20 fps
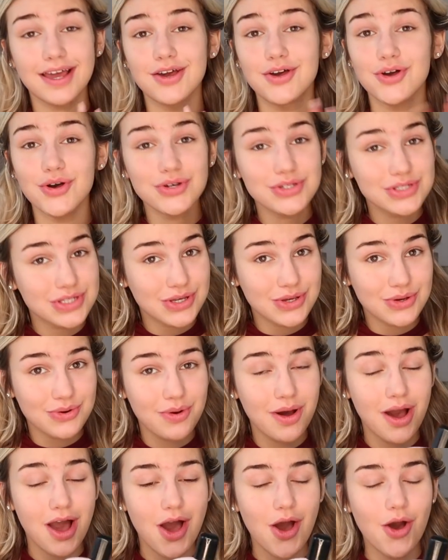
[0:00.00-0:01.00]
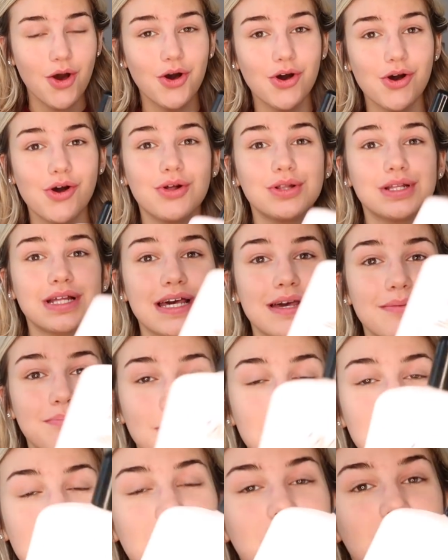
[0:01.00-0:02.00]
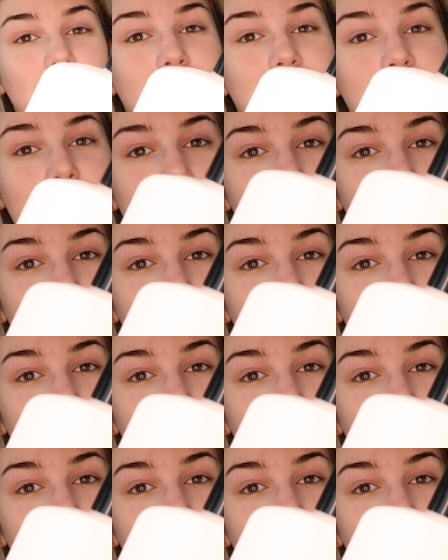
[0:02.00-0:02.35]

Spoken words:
go-to Olay Beauty Fluid